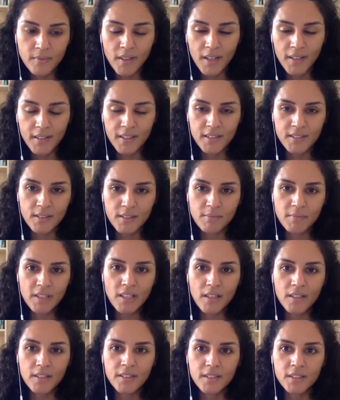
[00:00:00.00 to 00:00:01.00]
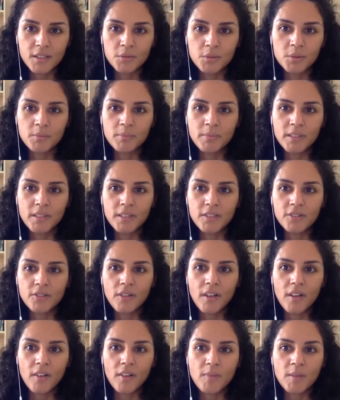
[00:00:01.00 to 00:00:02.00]
I think something ideal would be to
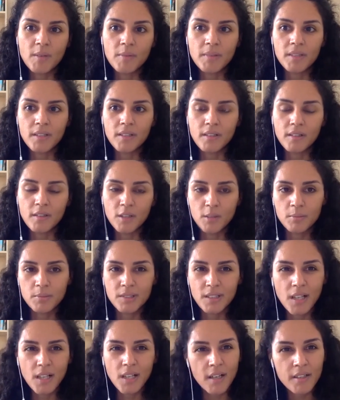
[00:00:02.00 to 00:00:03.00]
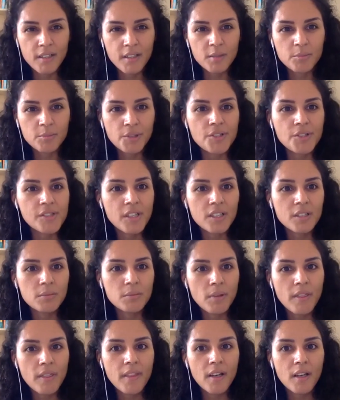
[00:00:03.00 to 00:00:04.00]
have maybe the urban gardening project
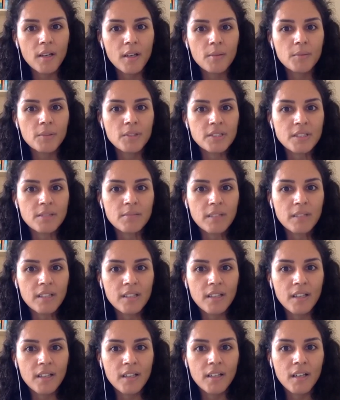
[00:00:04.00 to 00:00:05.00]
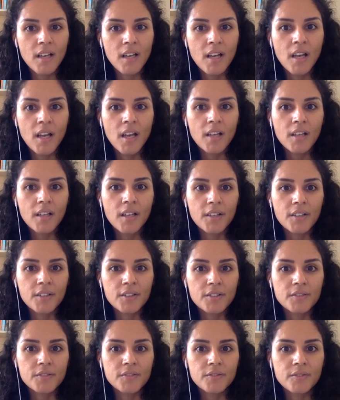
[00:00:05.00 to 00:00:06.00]
with them, or something that kind
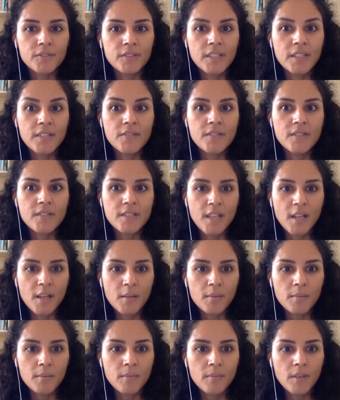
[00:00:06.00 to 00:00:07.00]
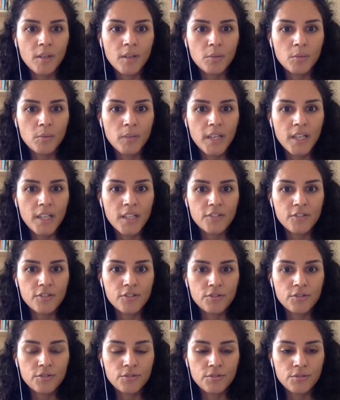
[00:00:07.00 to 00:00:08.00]
of gives them a way
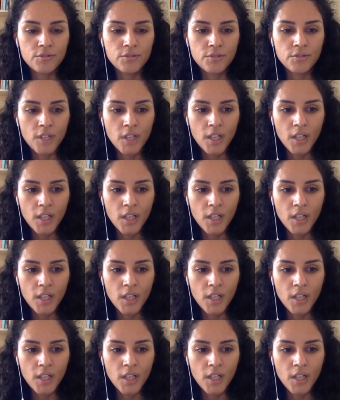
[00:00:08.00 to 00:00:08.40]
to